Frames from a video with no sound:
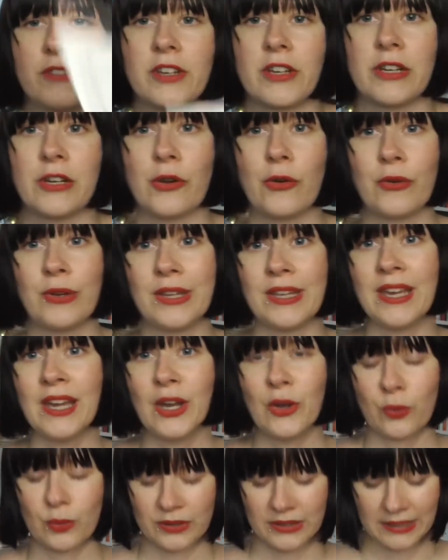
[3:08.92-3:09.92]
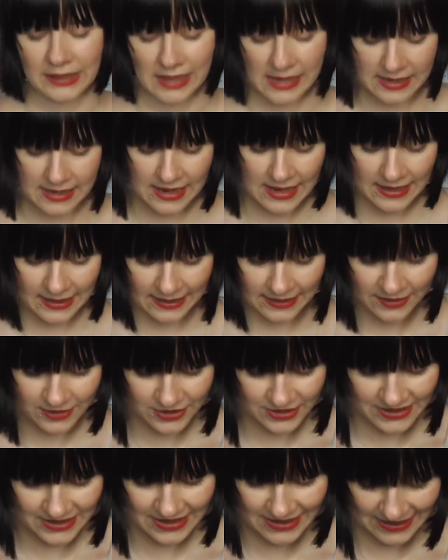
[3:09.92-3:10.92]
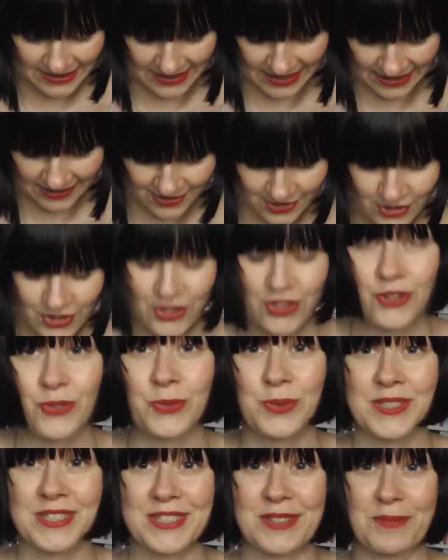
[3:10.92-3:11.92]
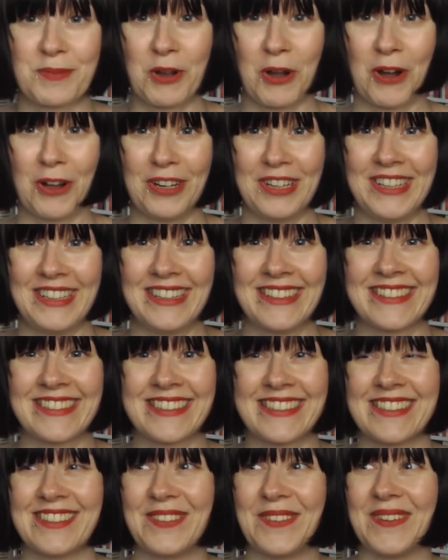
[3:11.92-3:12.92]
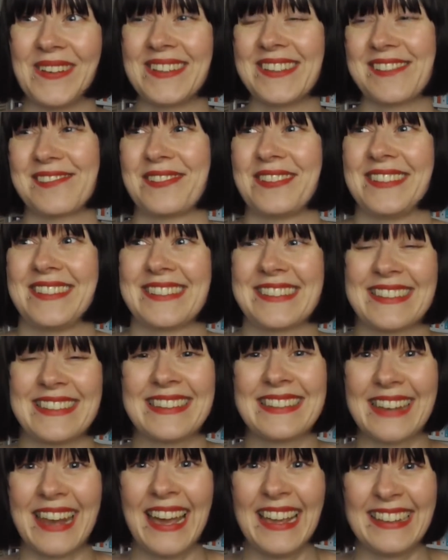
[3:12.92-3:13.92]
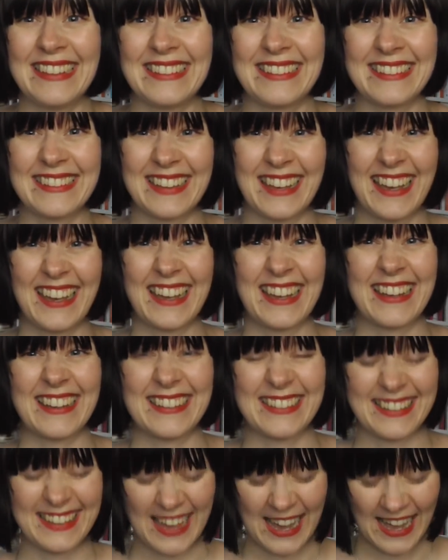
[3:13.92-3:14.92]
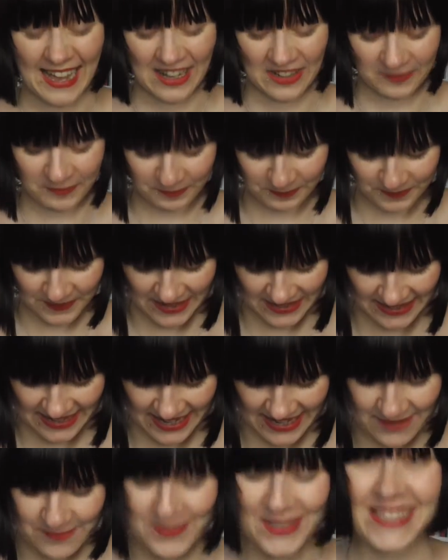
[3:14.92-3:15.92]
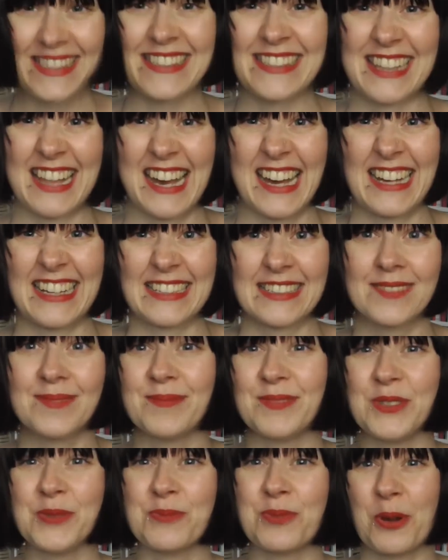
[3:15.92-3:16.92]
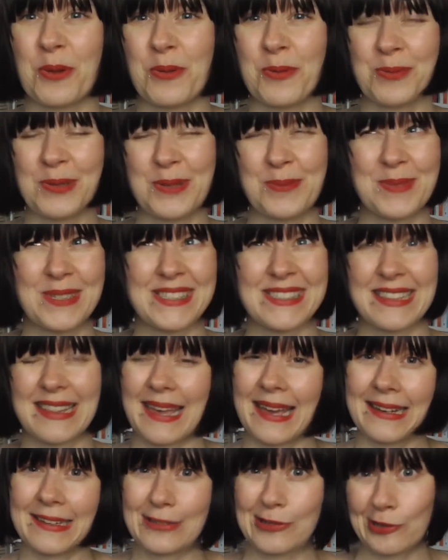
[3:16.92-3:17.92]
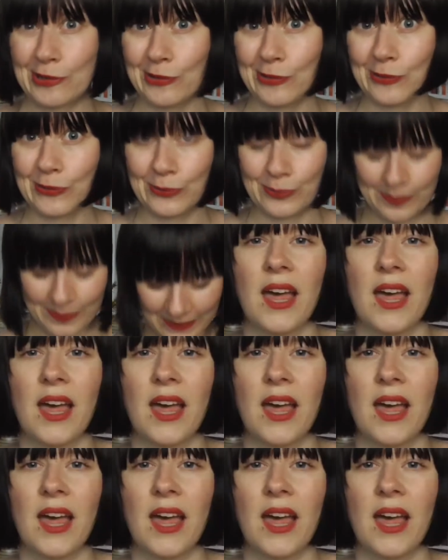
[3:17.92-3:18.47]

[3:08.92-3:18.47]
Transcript: January was again just a lunch with some colleagues, which was just nice. And yeah, I kind of missed that. You probably missed that too.